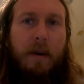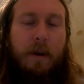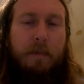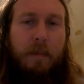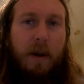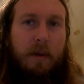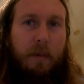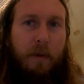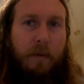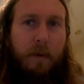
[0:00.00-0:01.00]
are
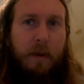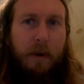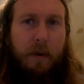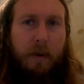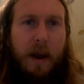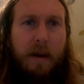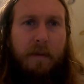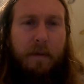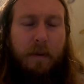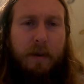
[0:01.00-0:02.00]
responsible for the
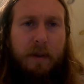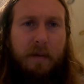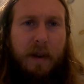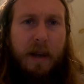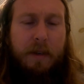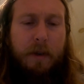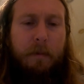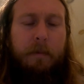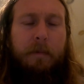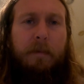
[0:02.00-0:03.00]
creative forces of
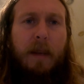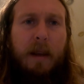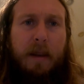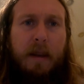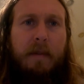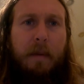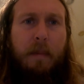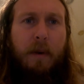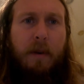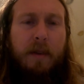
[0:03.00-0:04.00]
nature,
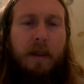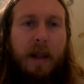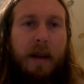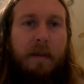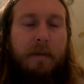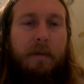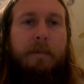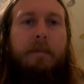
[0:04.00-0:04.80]
giving birth to life.